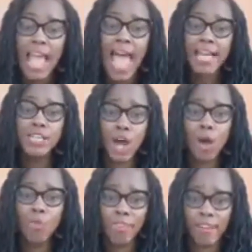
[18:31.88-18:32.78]
And
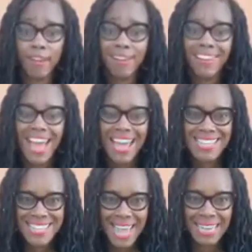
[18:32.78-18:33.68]
go there and
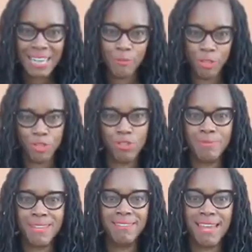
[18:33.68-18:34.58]
sign up for the
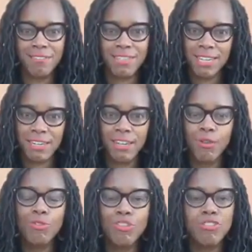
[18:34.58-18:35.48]
Dreaming Out Loud Technique,
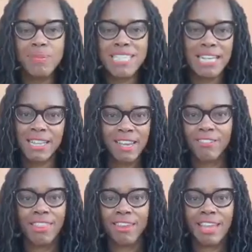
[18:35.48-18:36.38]
which is basically
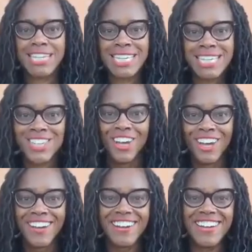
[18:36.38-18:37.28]
everything I teach,
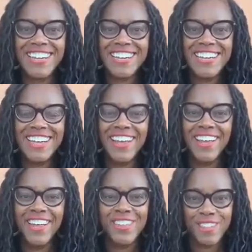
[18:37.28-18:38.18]
all right?
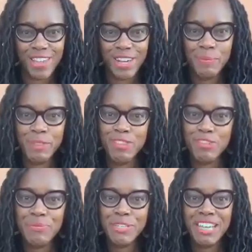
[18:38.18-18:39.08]
Sign up at
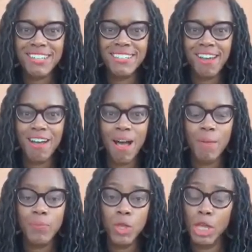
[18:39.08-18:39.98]

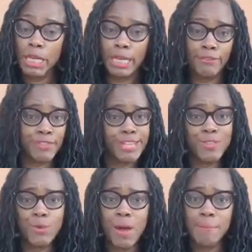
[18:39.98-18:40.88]
thedreamunlocked.com. If that's
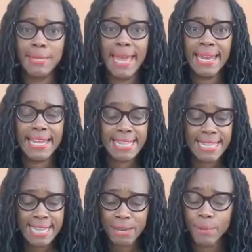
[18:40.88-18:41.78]
too complicated,
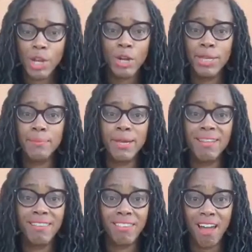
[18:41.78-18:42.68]
send me your
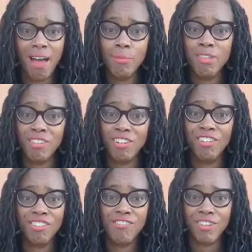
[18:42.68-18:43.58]
email in the comments under
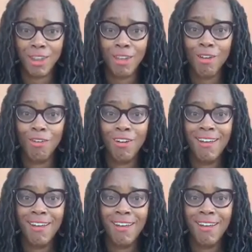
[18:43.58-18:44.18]
this video.